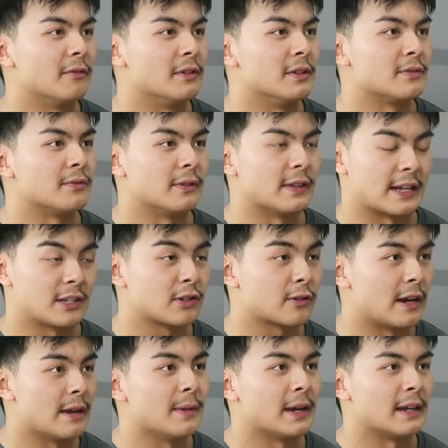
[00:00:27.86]
was like
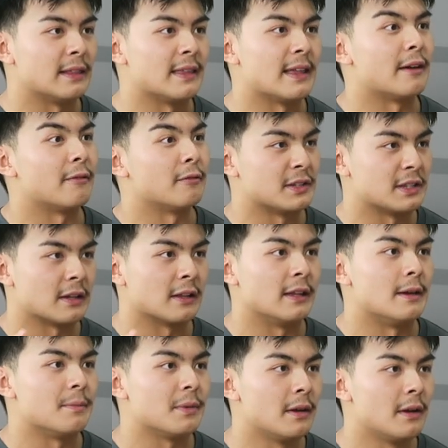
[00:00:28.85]
screaming, and that was the
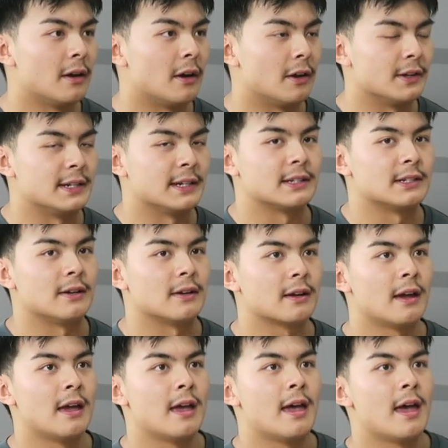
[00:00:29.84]
clip on TikTok.
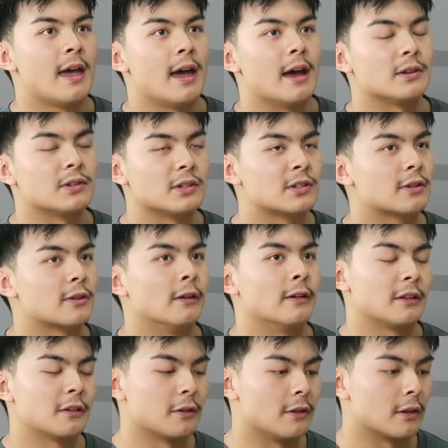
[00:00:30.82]
I was just
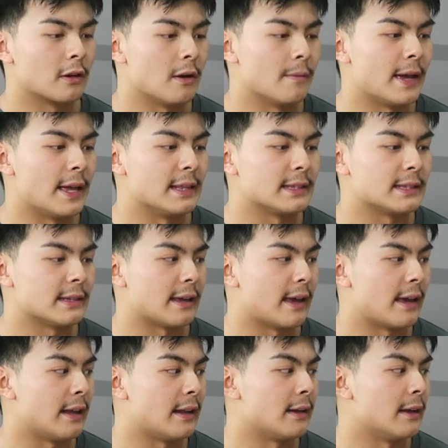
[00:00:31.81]
scrolling through the comments,
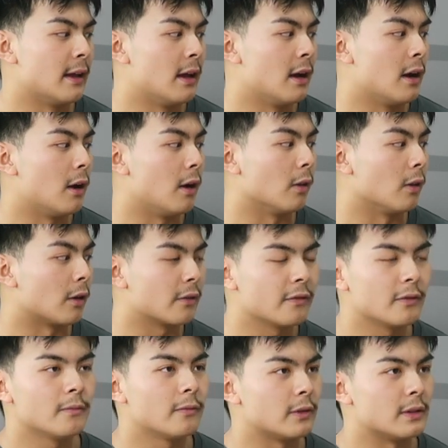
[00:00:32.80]
and a lot of
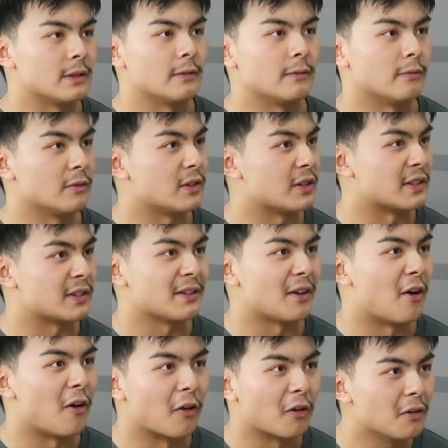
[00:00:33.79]
them was just
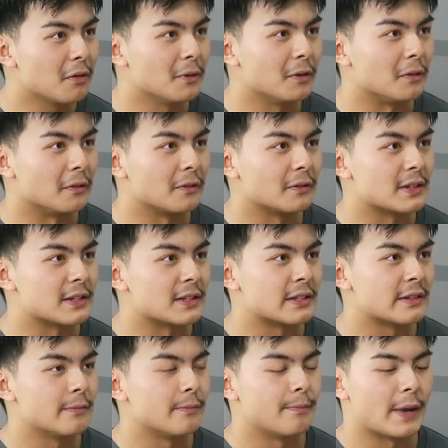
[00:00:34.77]
horrible,
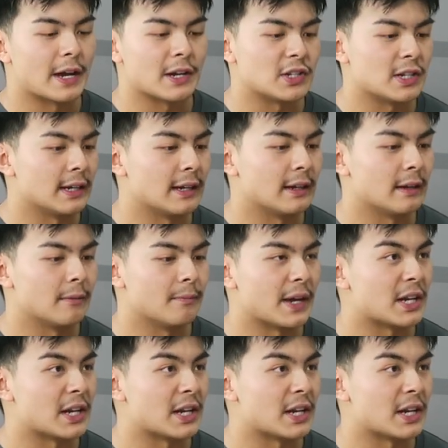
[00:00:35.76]
just bashing